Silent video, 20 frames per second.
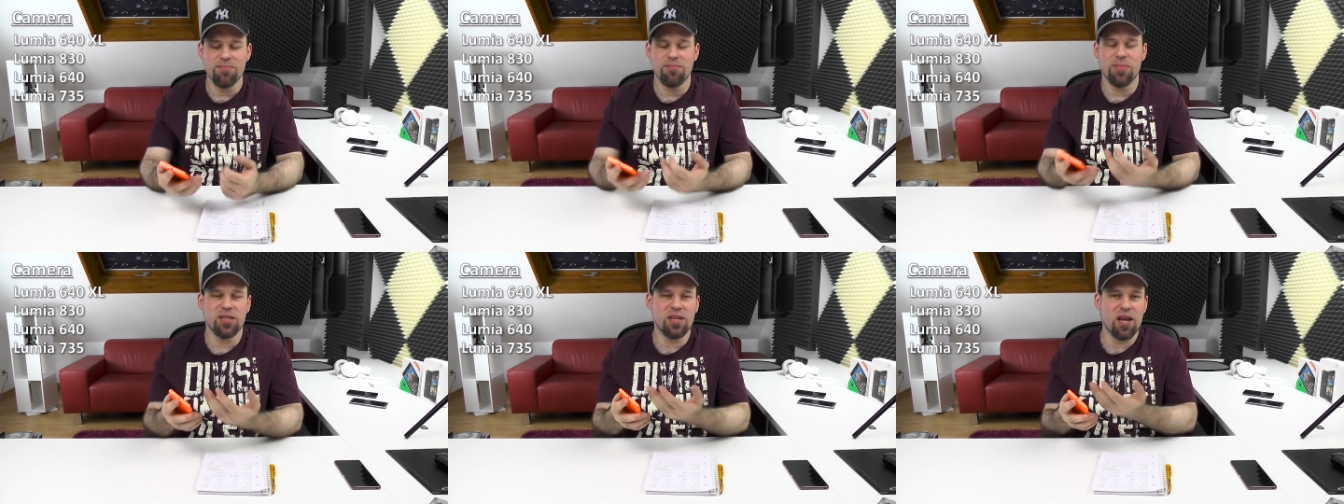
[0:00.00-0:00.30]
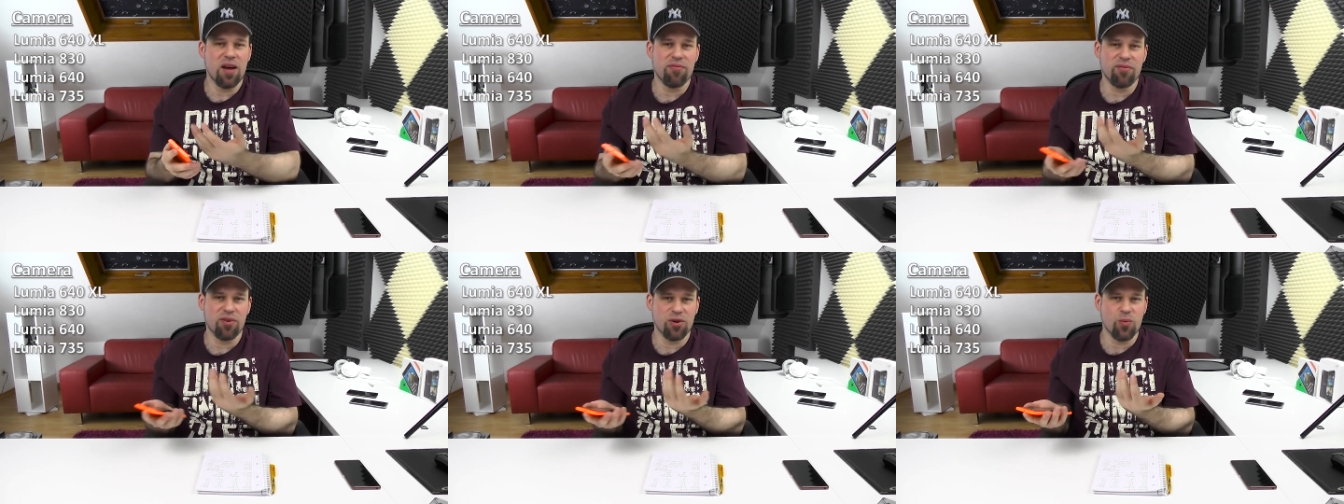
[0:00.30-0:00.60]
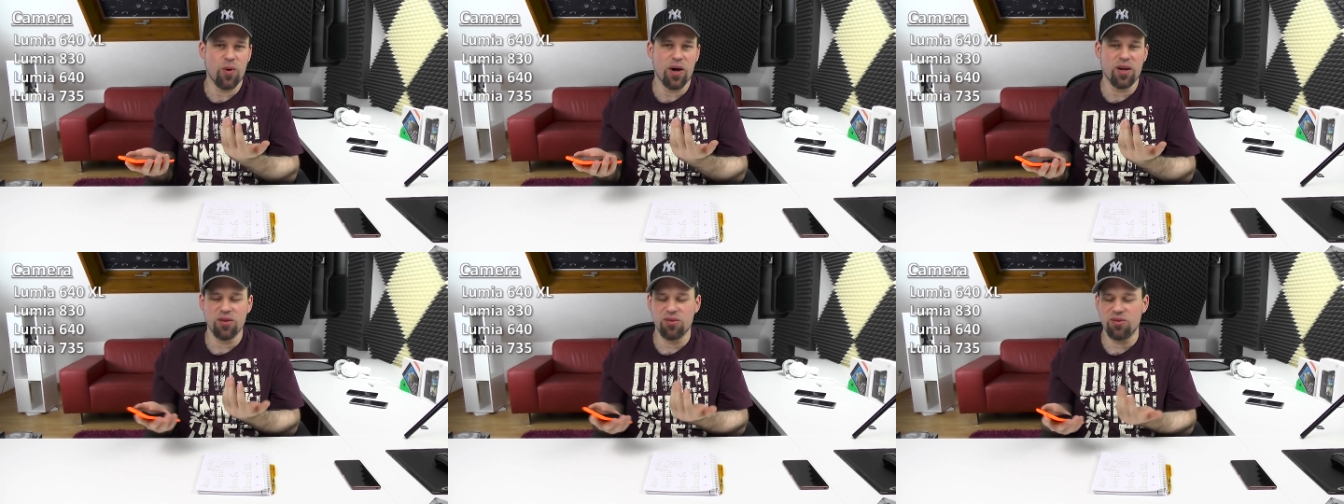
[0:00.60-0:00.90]
but therefore
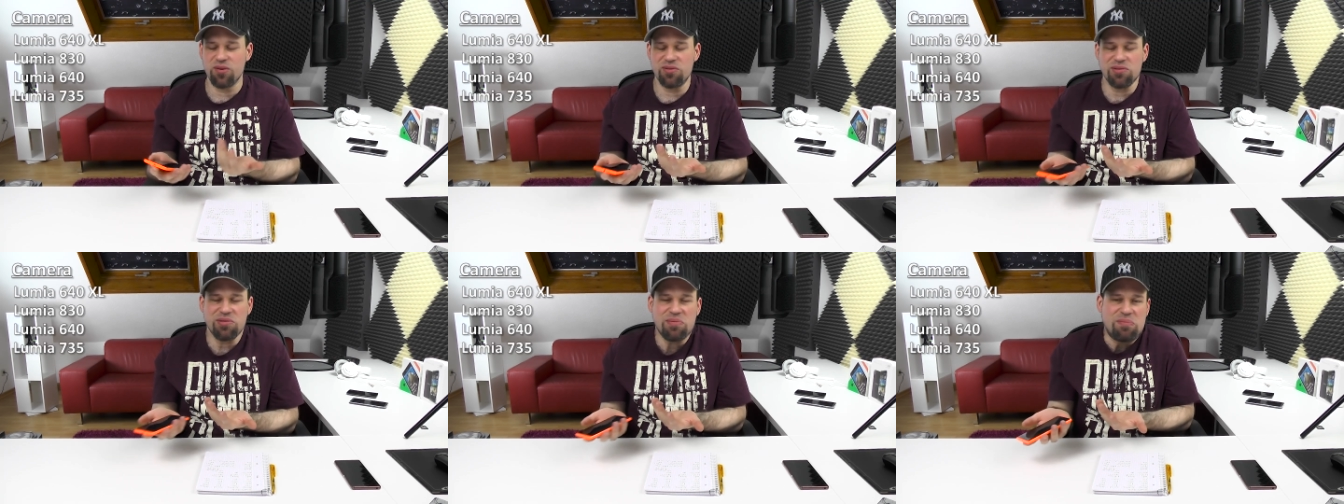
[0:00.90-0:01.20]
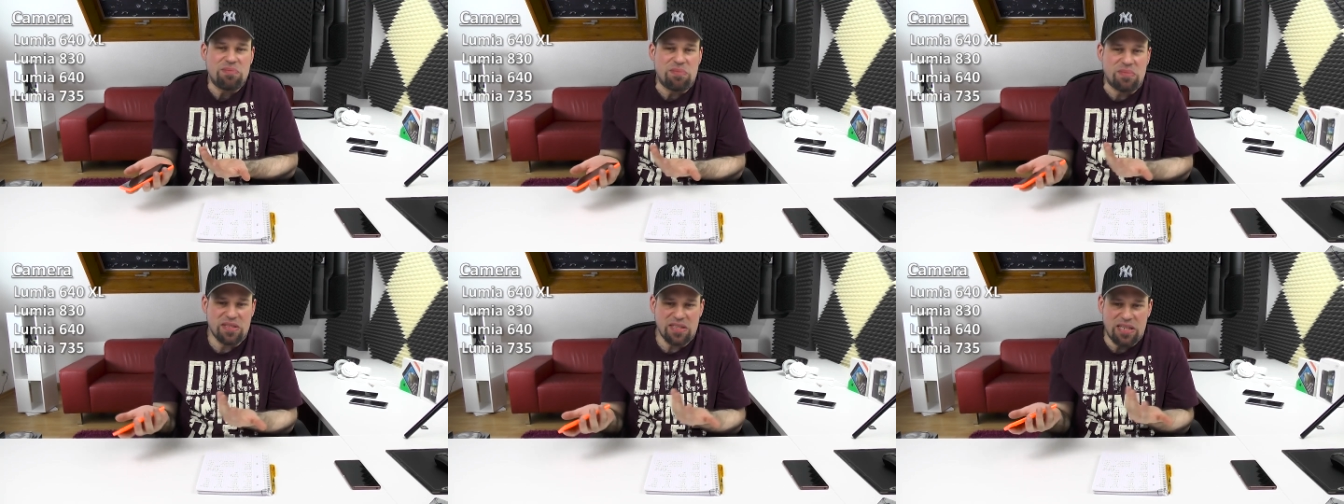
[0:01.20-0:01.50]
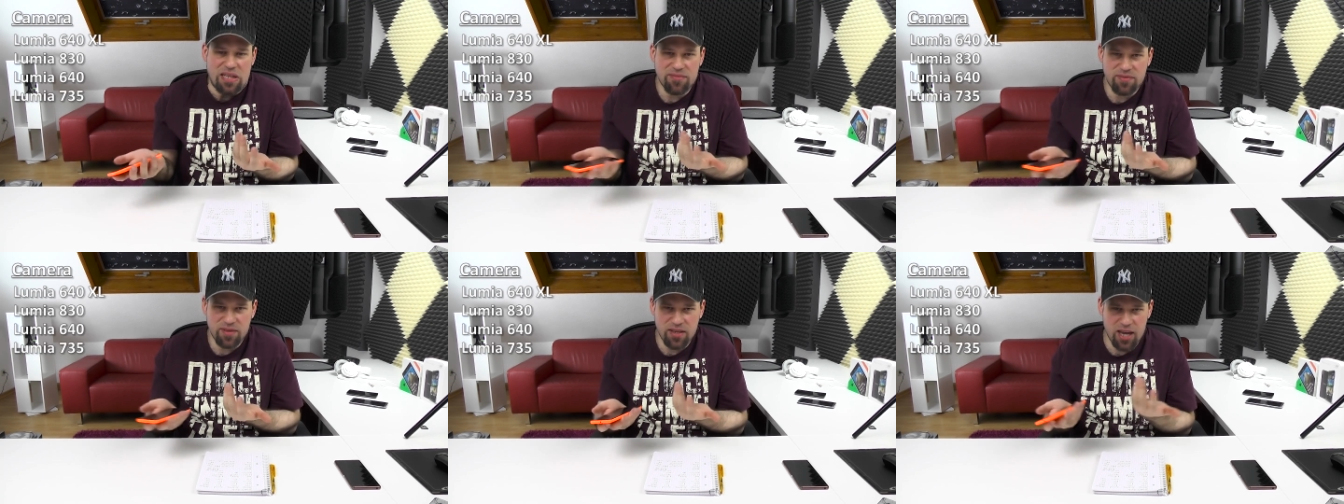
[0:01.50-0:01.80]
quite a good
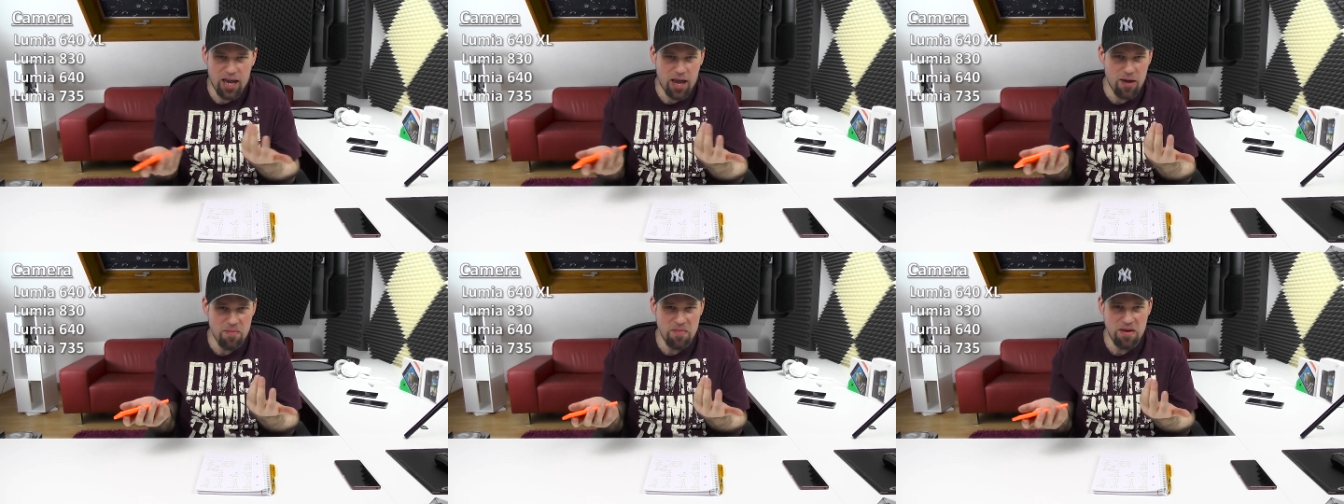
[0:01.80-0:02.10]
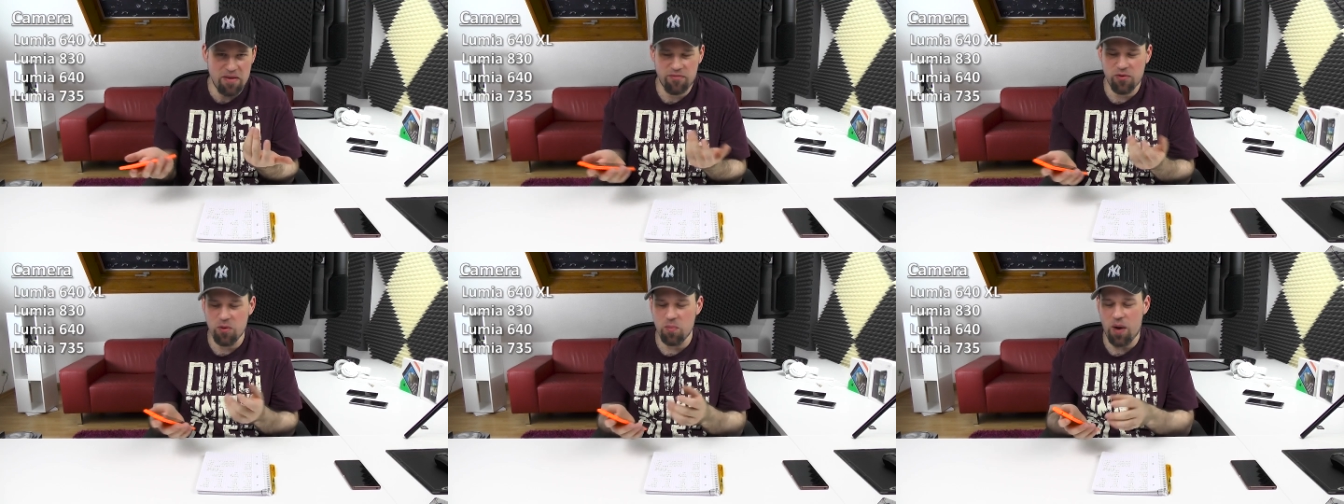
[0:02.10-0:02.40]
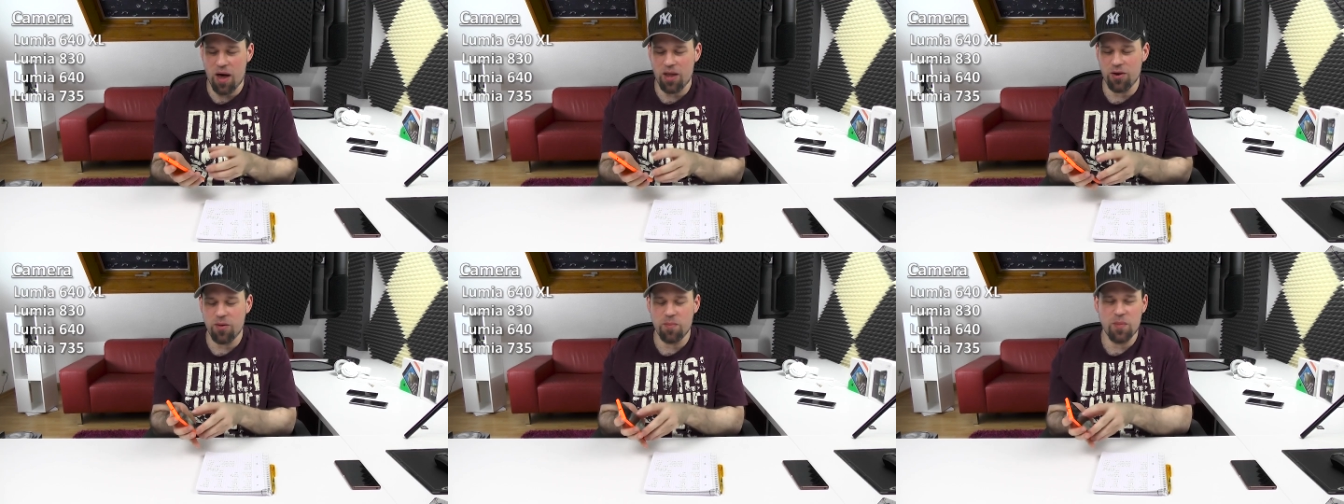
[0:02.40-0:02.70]
selfie cam if you
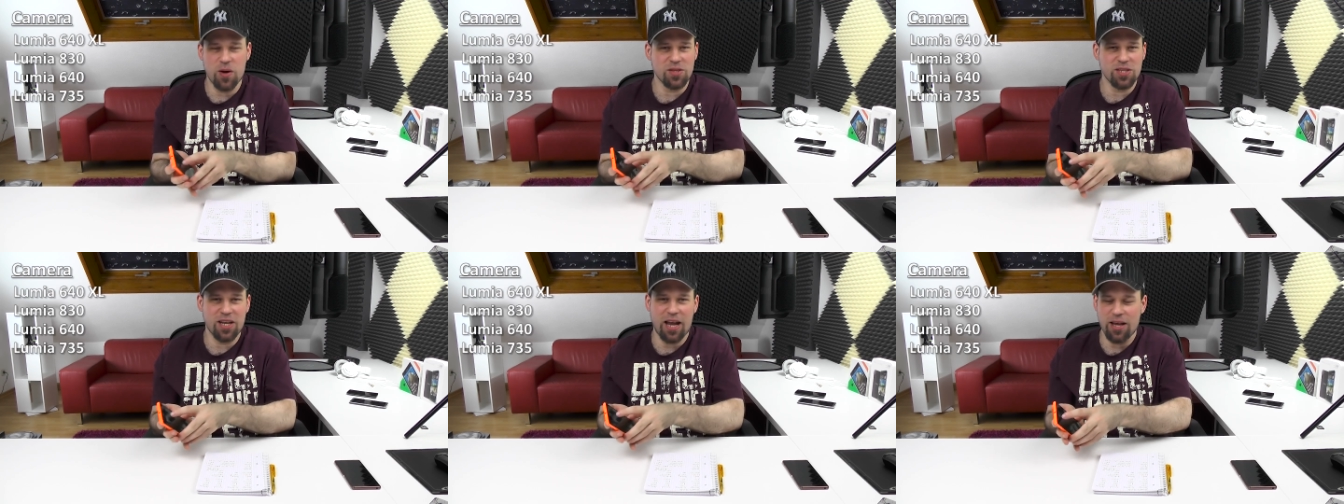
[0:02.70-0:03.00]
bother about it.